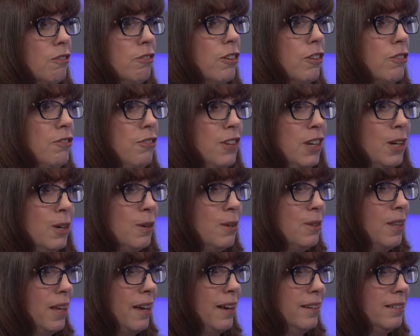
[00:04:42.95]
for fear
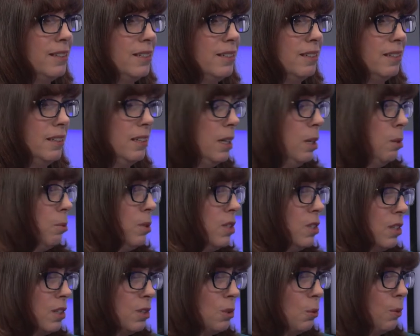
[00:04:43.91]
that he was
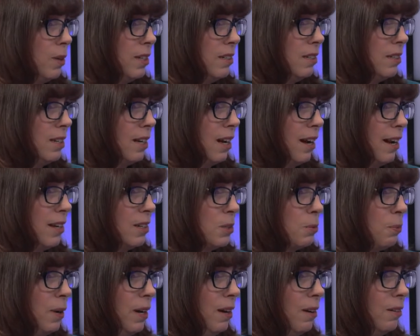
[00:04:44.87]
just going to die as
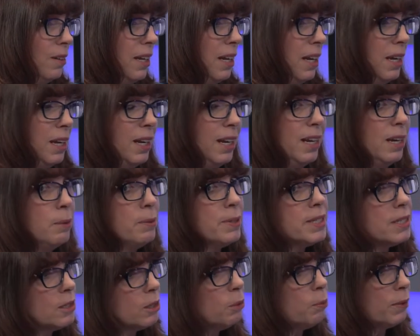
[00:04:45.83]
well. Yeah. He was
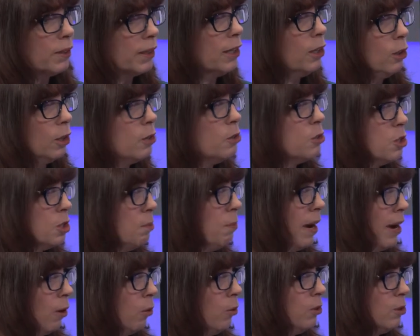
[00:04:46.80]
still really close to my
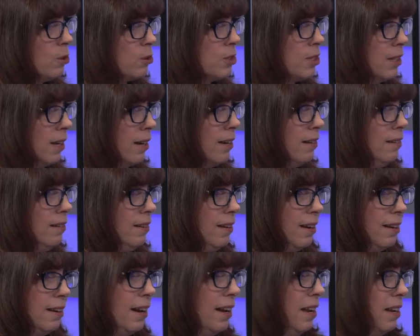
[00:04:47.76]
older son,
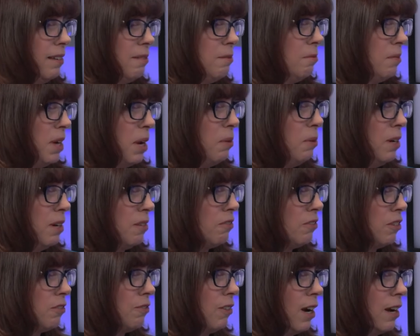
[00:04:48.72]
and I had known him
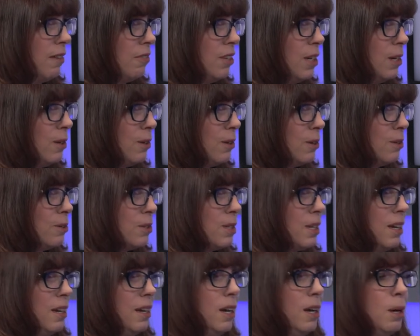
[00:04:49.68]
for five years,
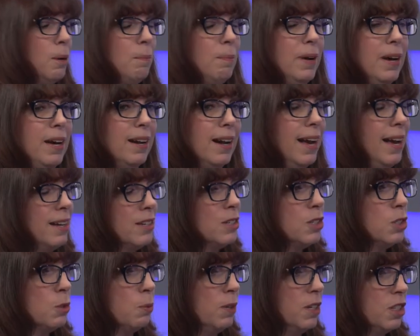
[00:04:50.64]
mm. but I had to
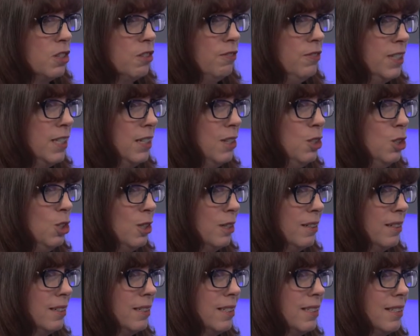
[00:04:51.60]
switch
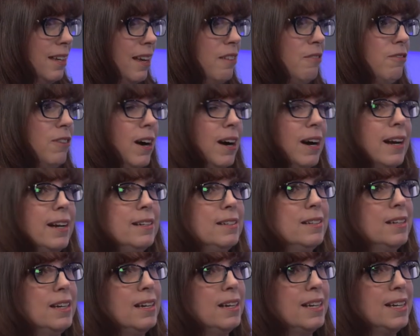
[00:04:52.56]
physicians and find
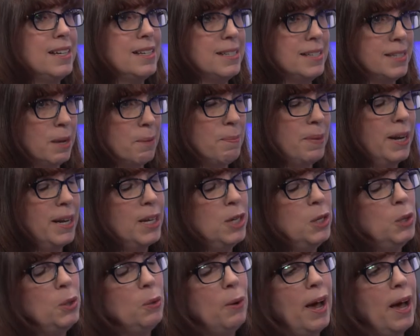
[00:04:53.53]
somebody
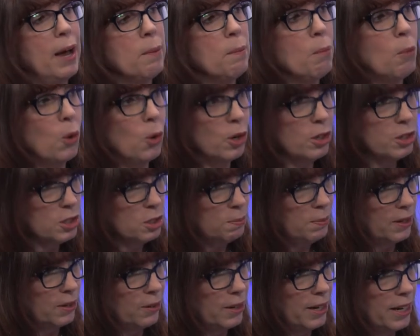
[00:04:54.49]
who had more
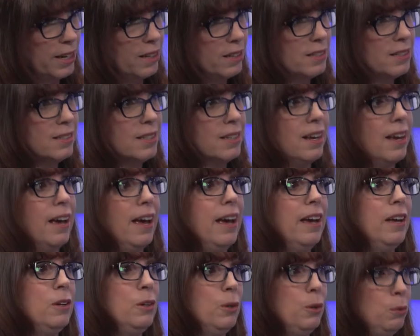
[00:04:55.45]
experience
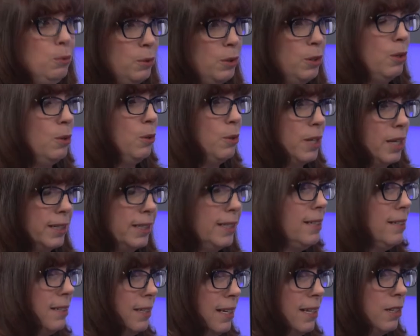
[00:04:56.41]
and who knew that
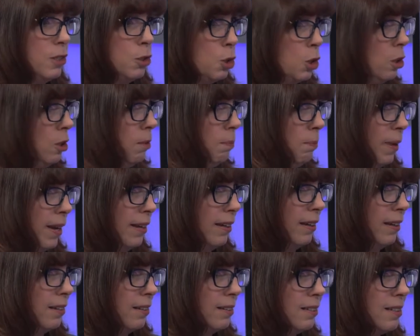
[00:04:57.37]
these kids could make
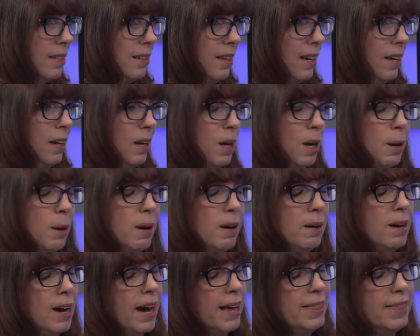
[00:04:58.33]
it.
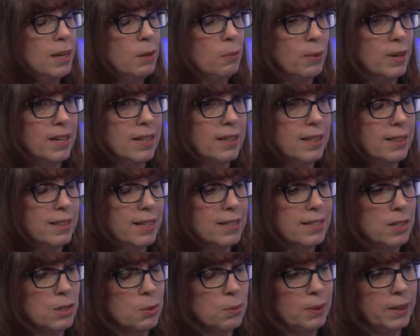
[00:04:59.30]
I think one of the things
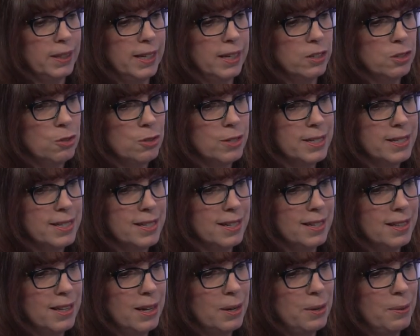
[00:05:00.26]
that's really
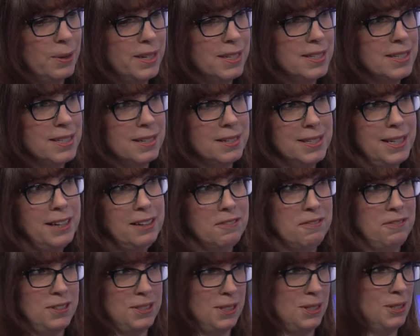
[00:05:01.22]
interesting, though, is the second
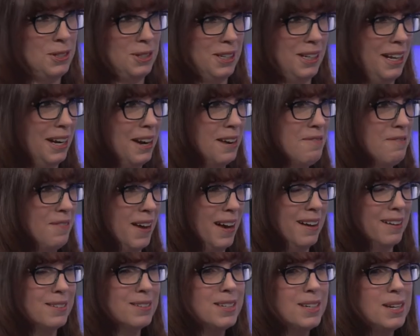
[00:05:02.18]
physician that I
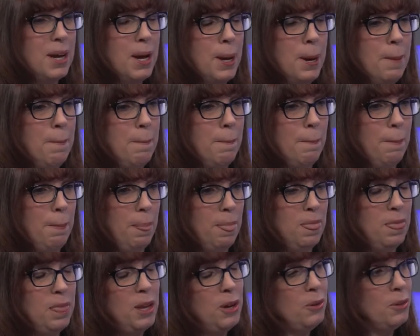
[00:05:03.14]
found
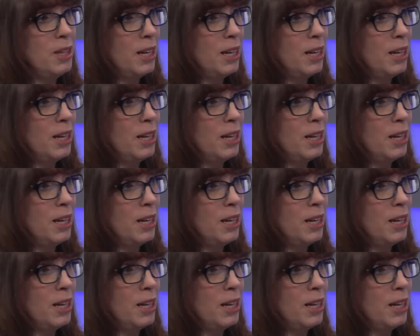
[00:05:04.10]
knew